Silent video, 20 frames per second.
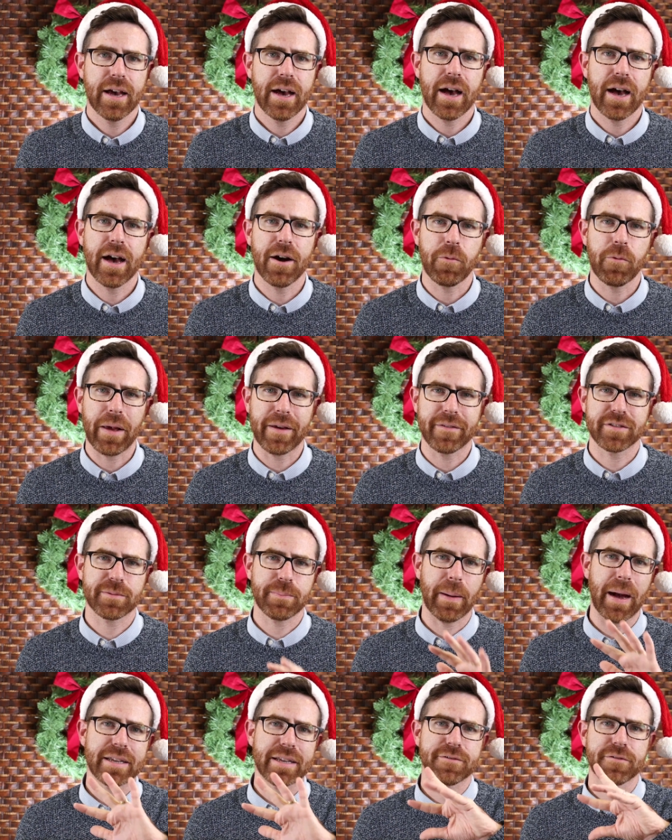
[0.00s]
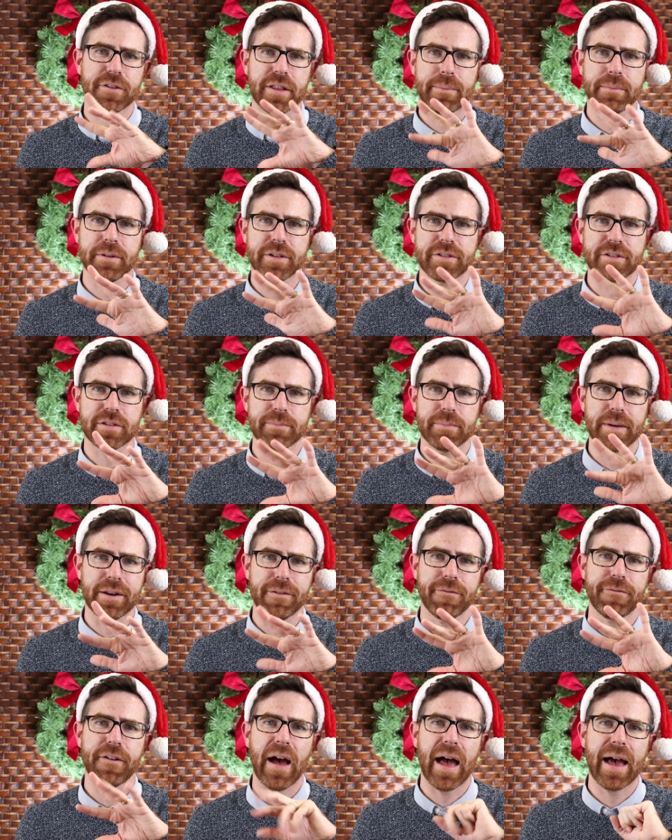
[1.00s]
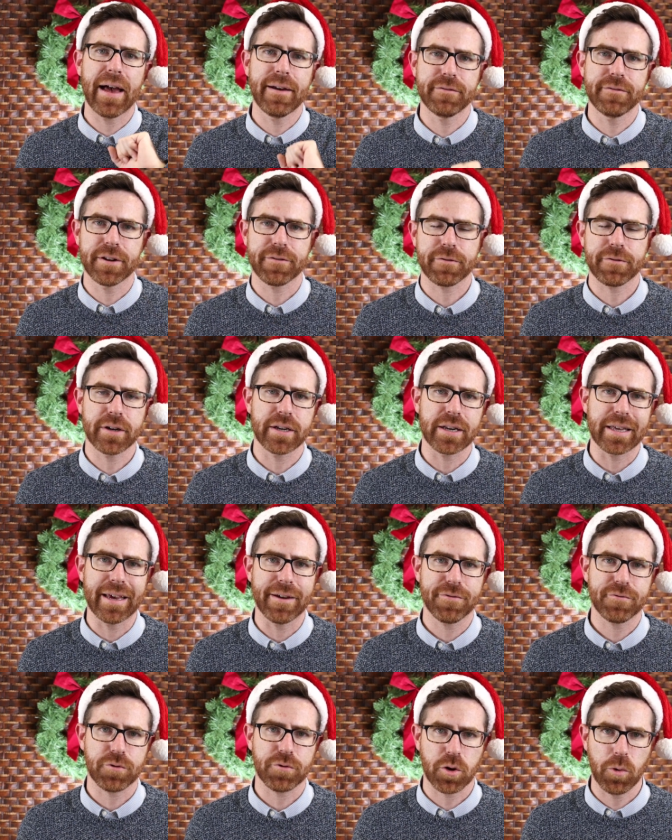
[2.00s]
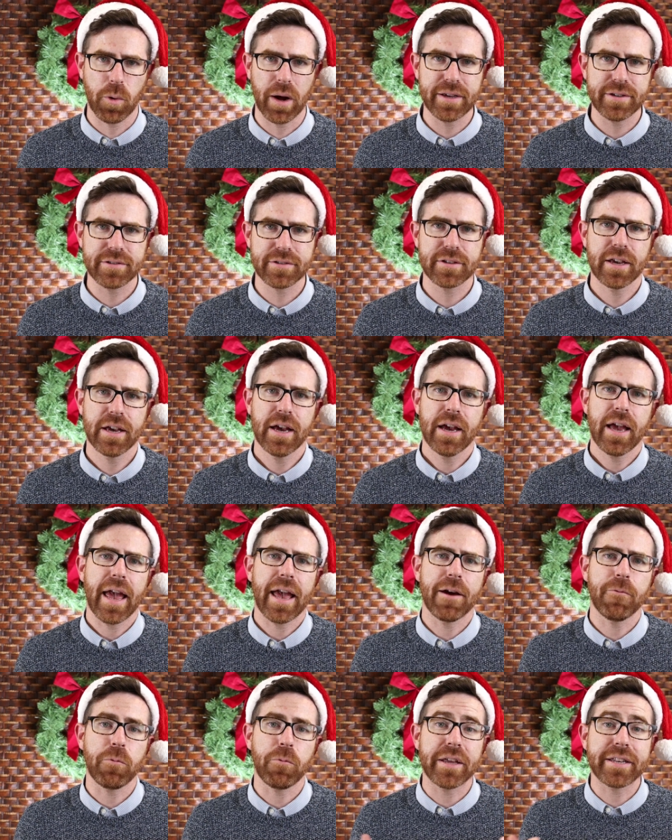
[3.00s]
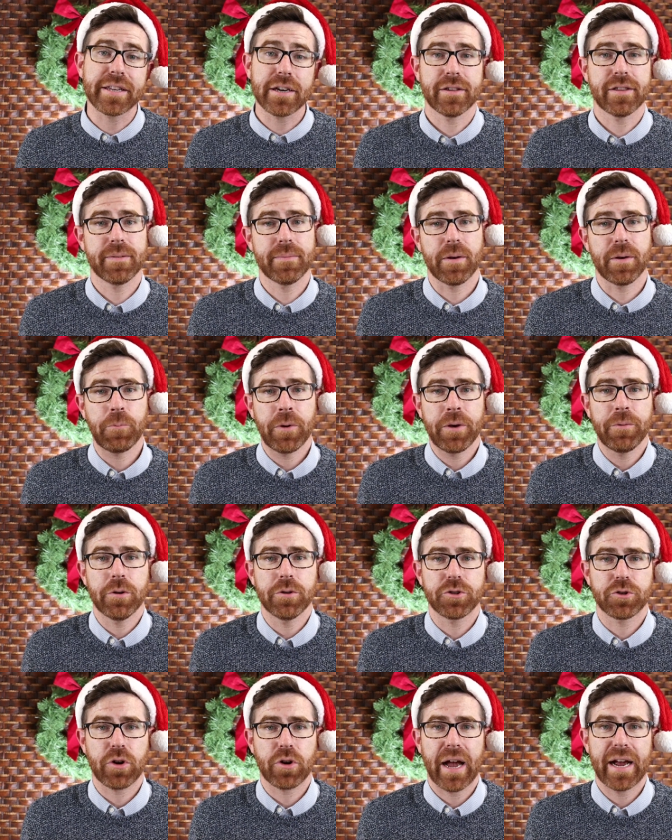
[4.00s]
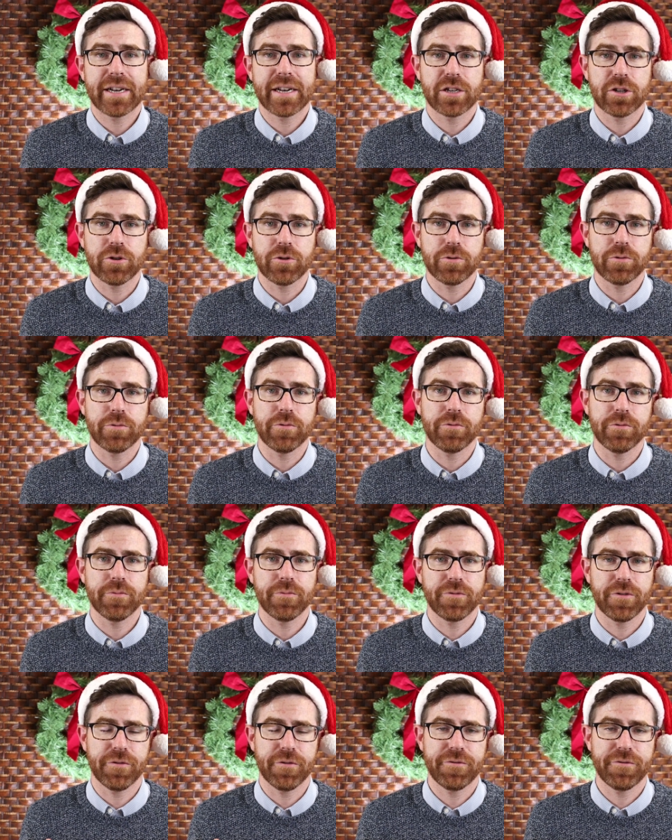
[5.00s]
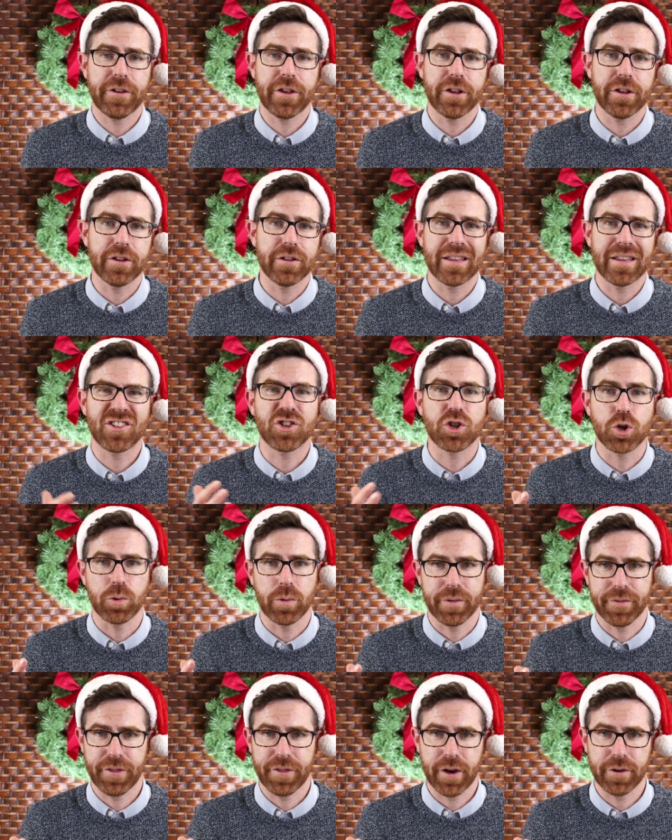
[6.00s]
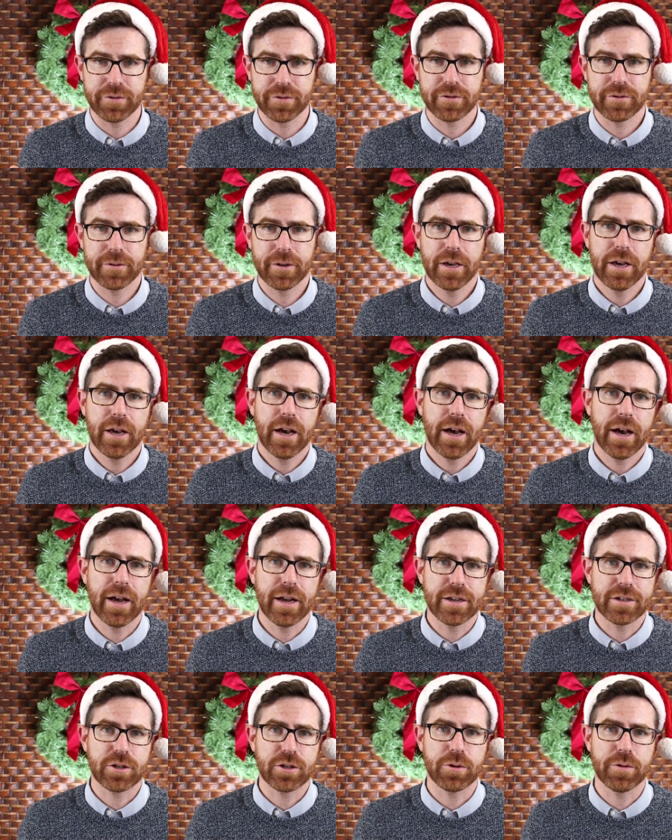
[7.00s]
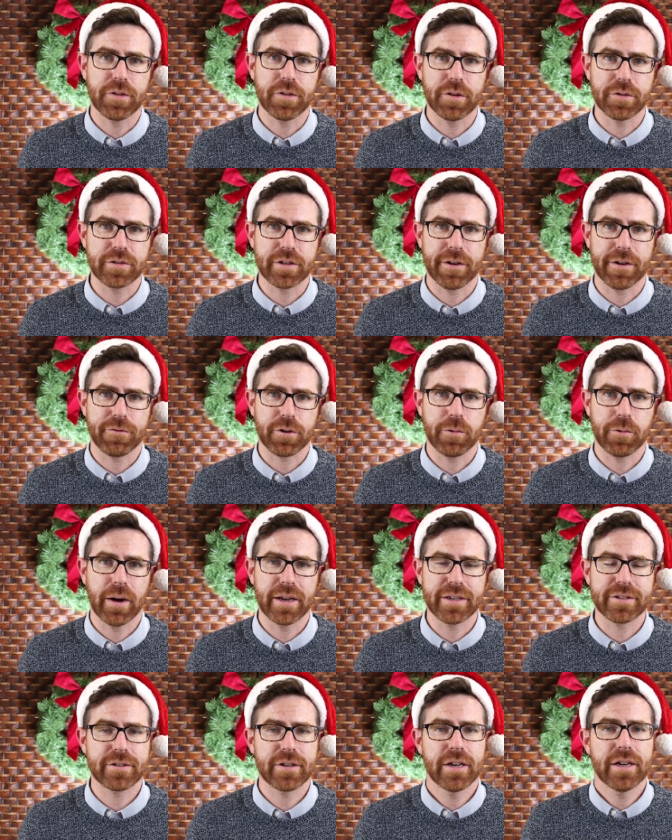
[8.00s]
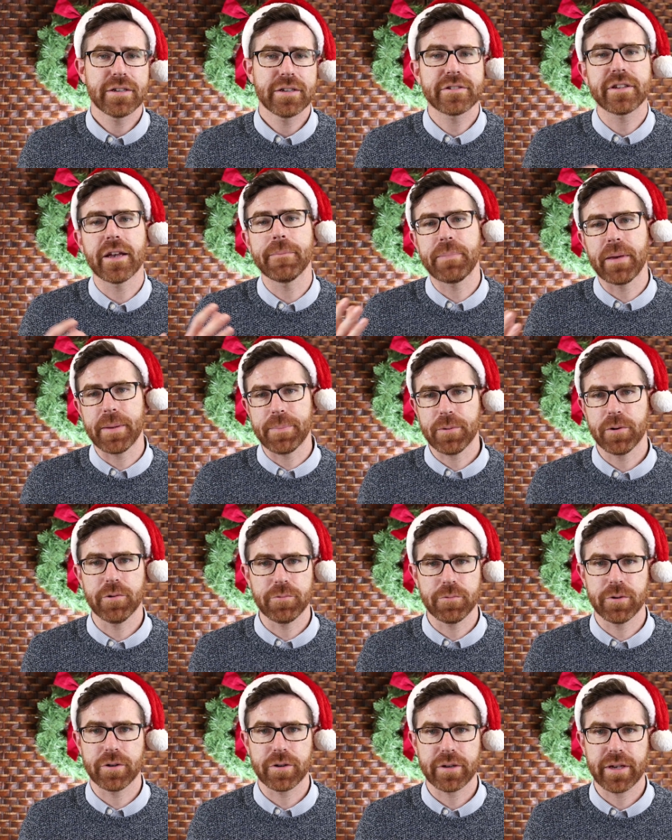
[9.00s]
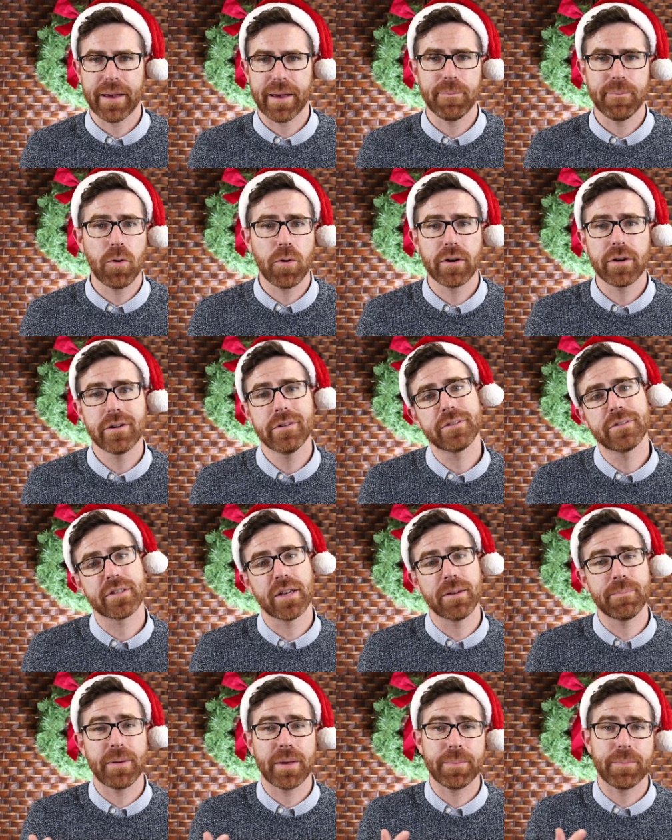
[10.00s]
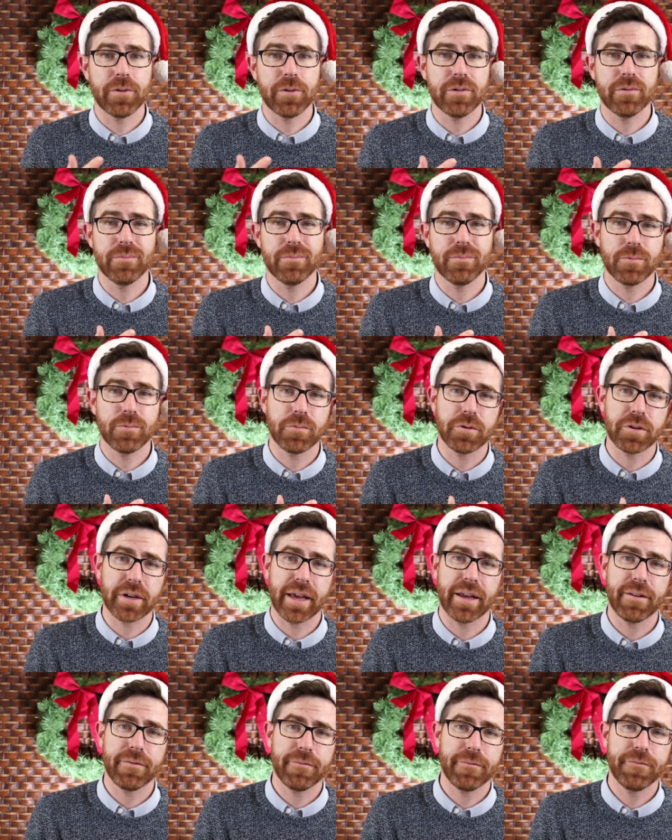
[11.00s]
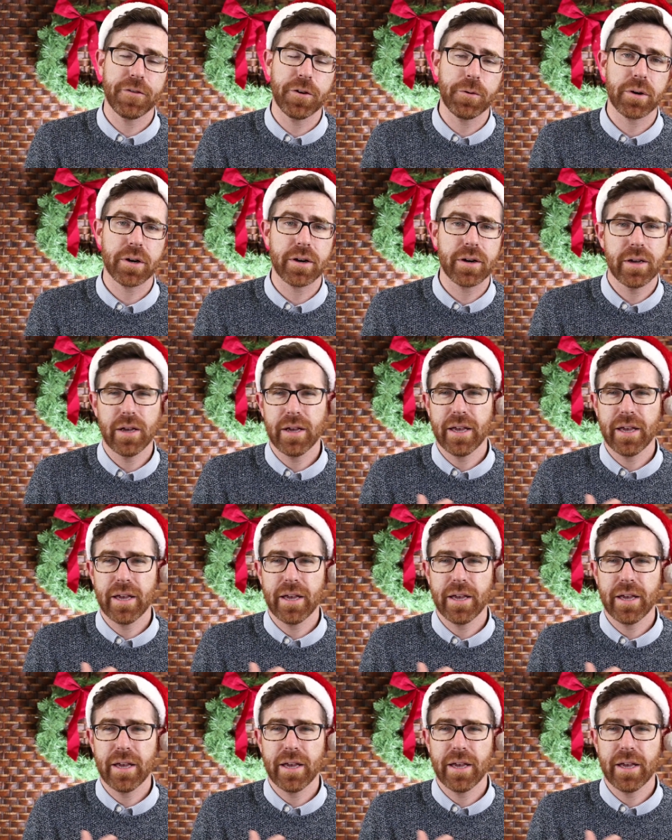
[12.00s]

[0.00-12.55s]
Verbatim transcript: Uh, we have spots for them to submit five different gift requests, and we tell them that we will try to fulfill two of those uh, two of those gift requests. Some people will get more, some people will get fewer.